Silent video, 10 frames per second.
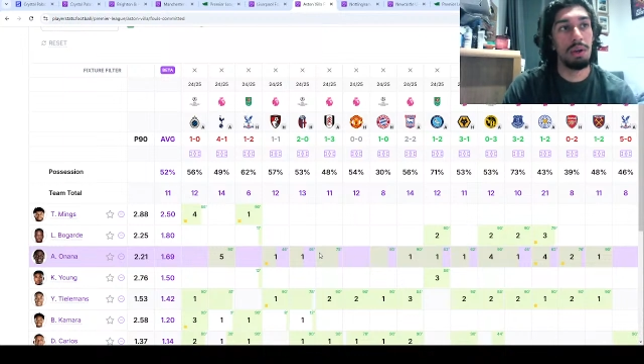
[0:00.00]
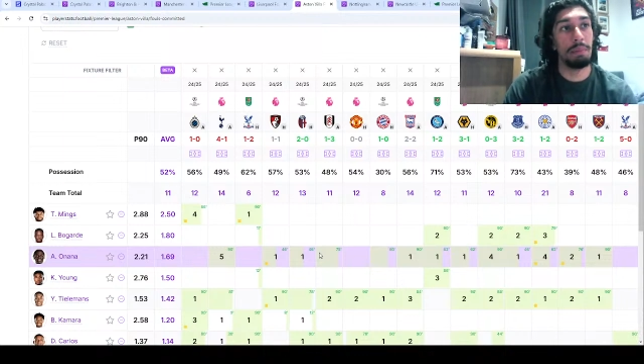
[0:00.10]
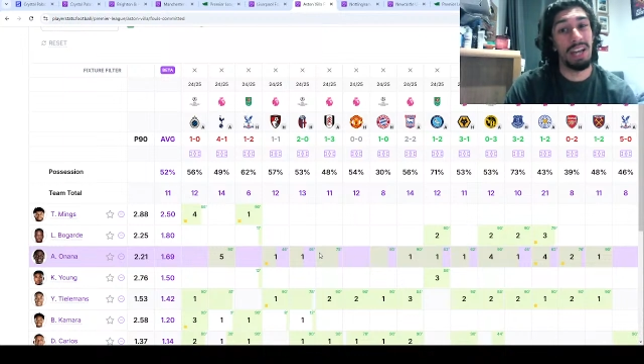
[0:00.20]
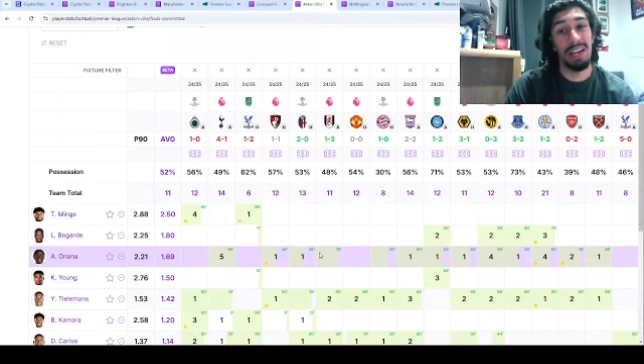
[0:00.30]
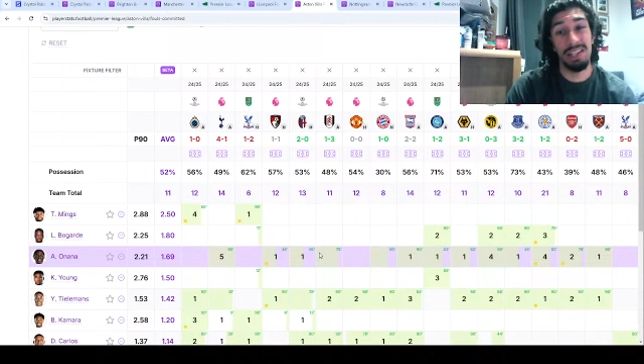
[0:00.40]

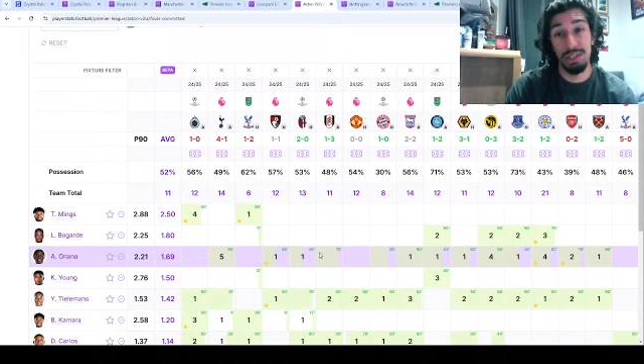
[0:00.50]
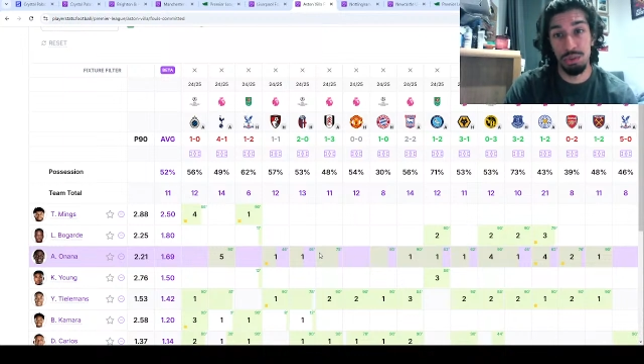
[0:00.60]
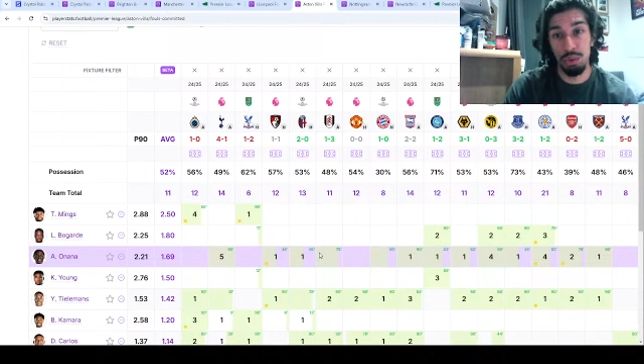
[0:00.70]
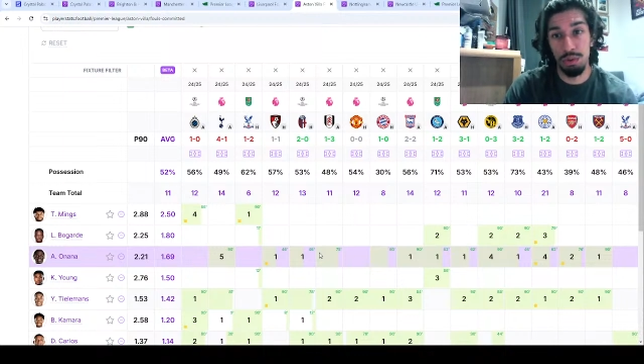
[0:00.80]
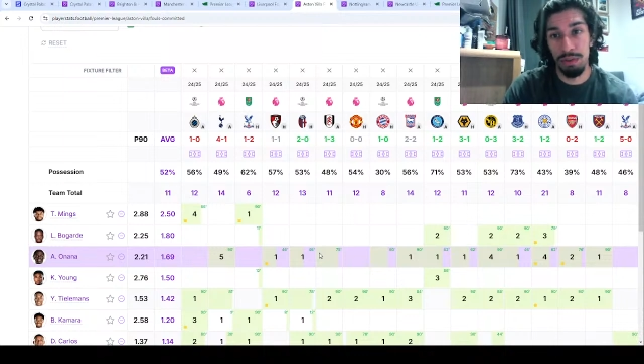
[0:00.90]
McAllister's
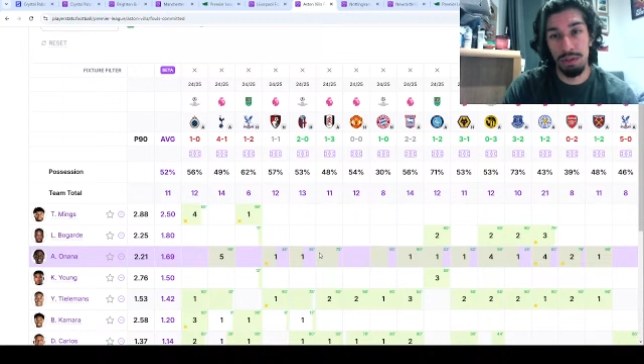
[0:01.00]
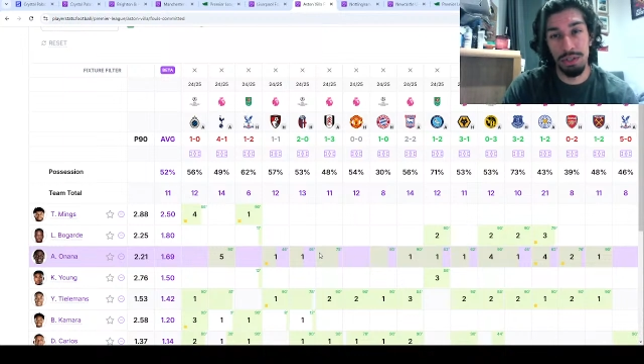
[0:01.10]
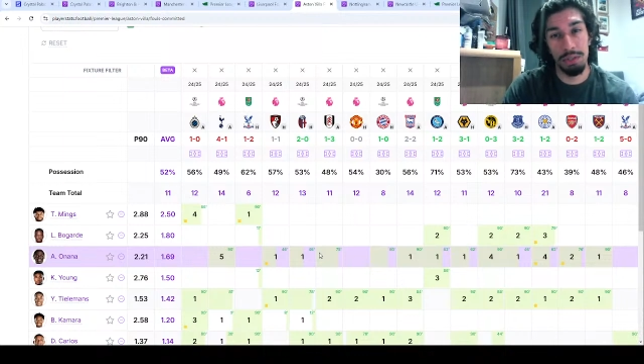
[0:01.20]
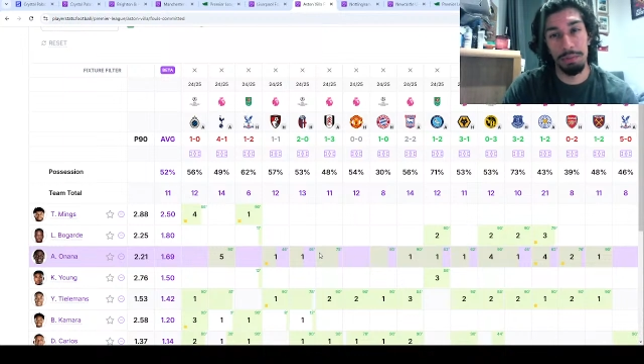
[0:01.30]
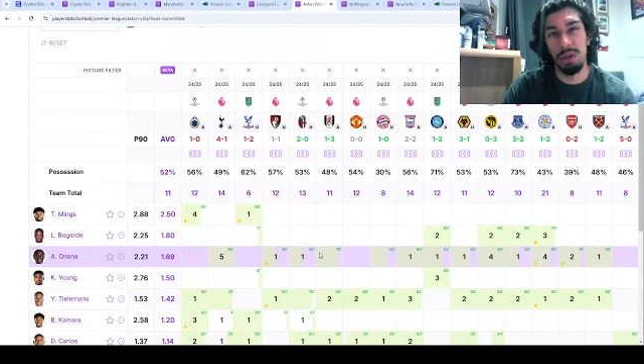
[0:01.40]
draw a foul,
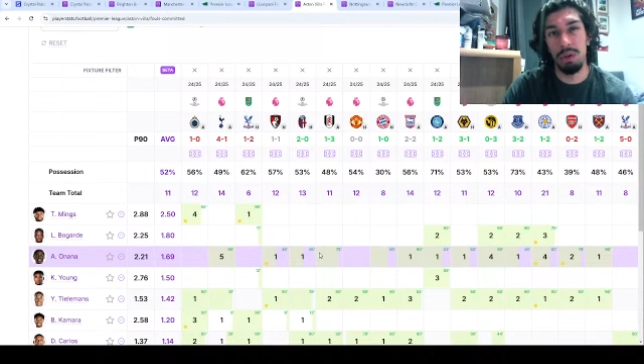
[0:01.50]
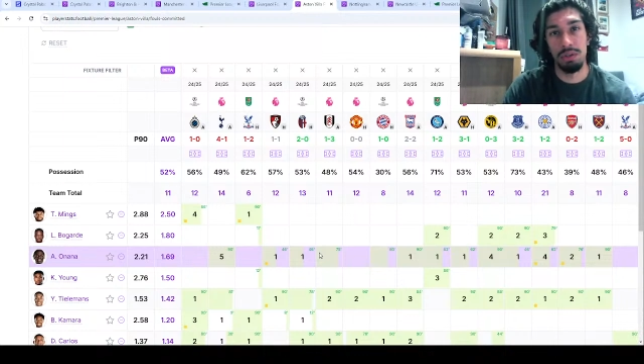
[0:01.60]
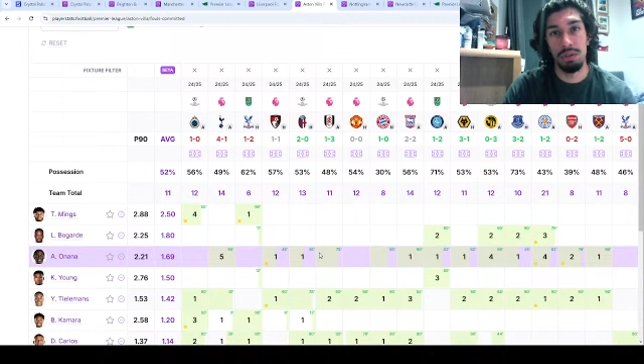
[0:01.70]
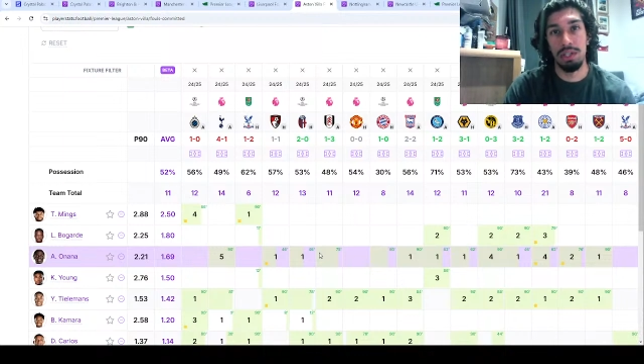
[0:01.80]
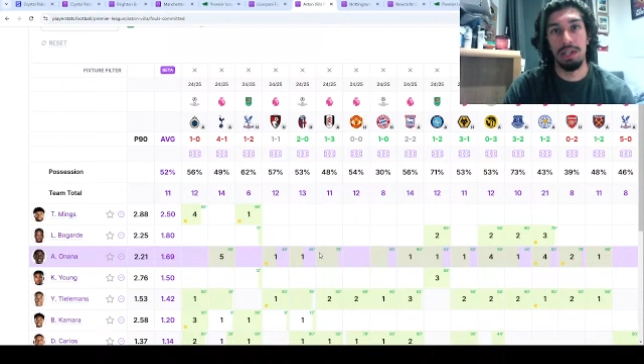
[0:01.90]
just something along
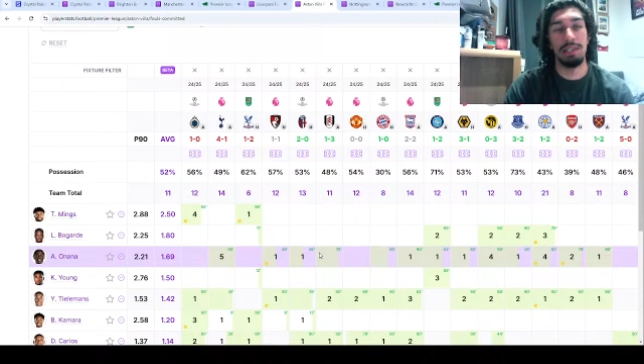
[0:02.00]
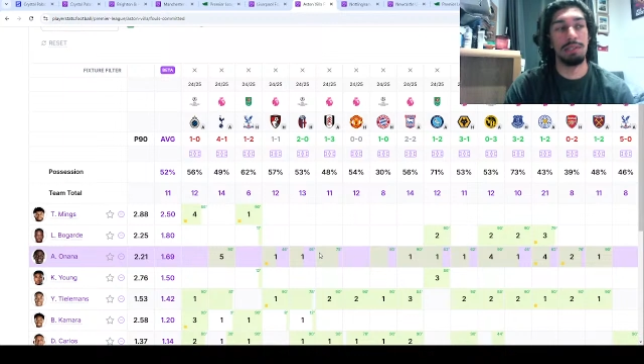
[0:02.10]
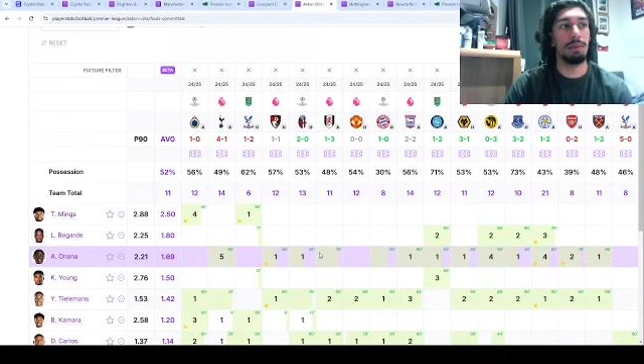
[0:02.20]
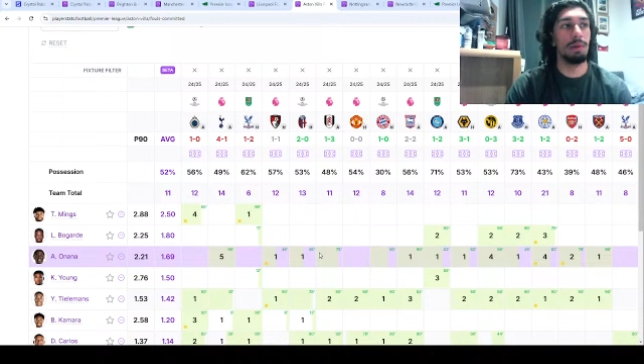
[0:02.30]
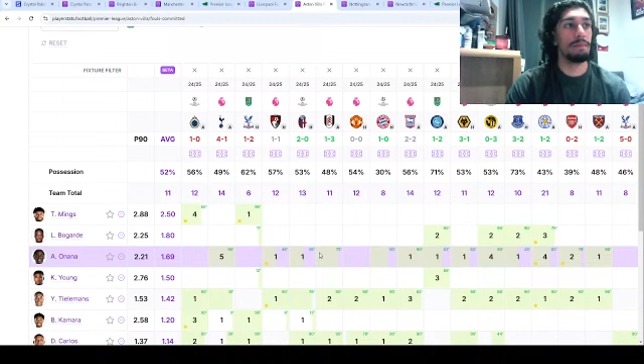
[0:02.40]
those
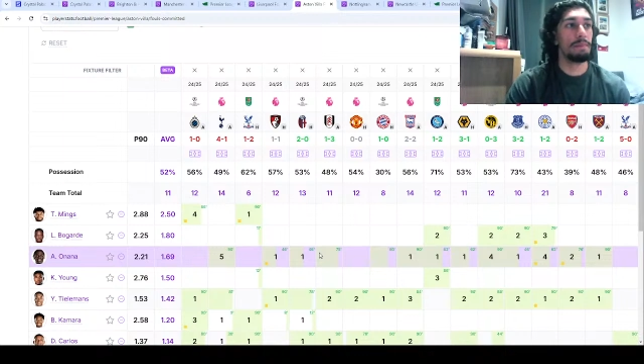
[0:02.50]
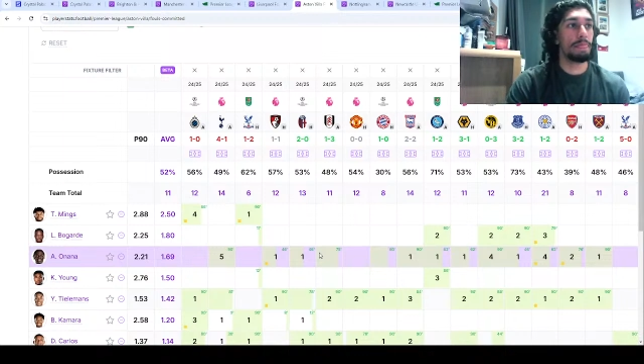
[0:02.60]
lines. But